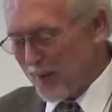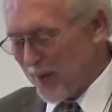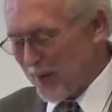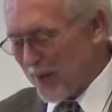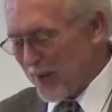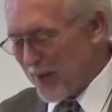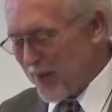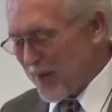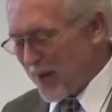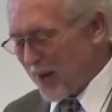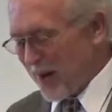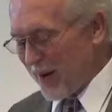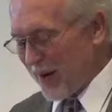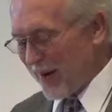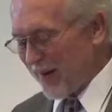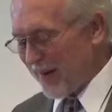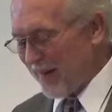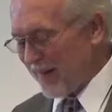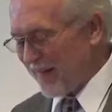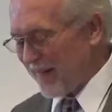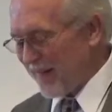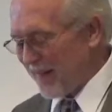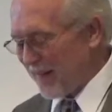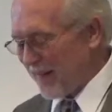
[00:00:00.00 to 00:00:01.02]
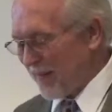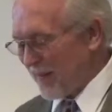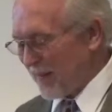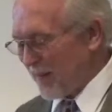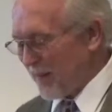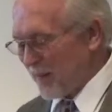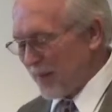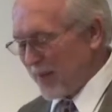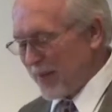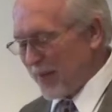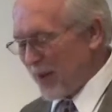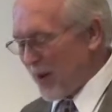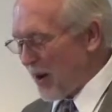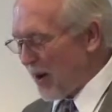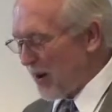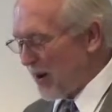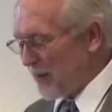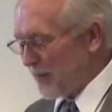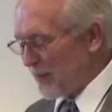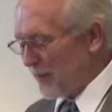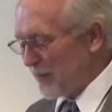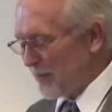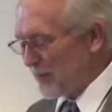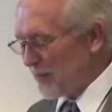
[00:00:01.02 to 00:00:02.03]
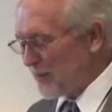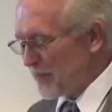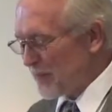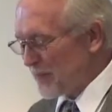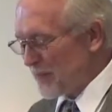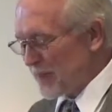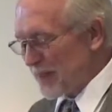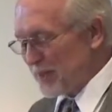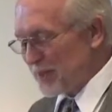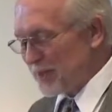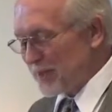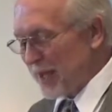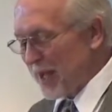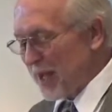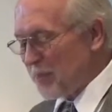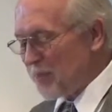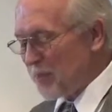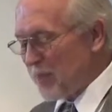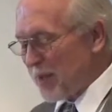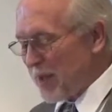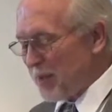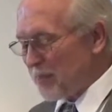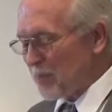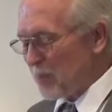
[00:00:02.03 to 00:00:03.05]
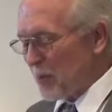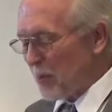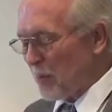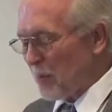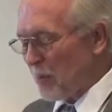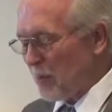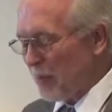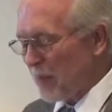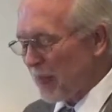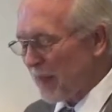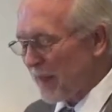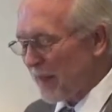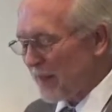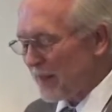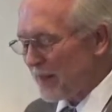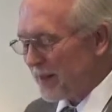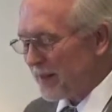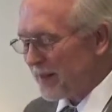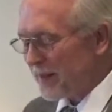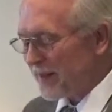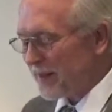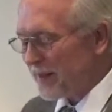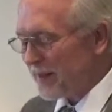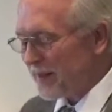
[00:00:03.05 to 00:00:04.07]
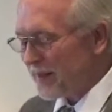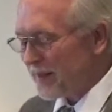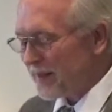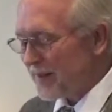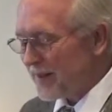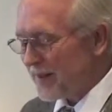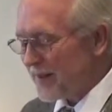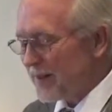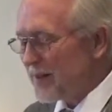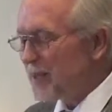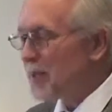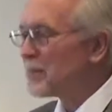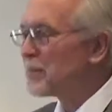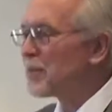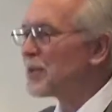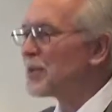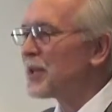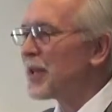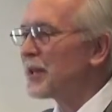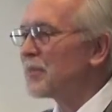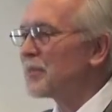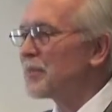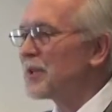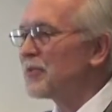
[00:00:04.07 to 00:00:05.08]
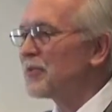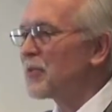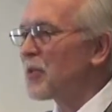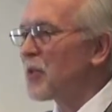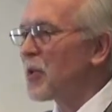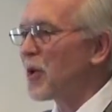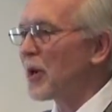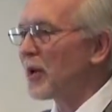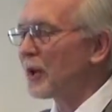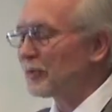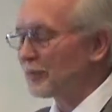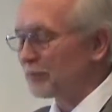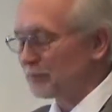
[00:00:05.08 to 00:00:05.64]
We are the same people, deeper than before.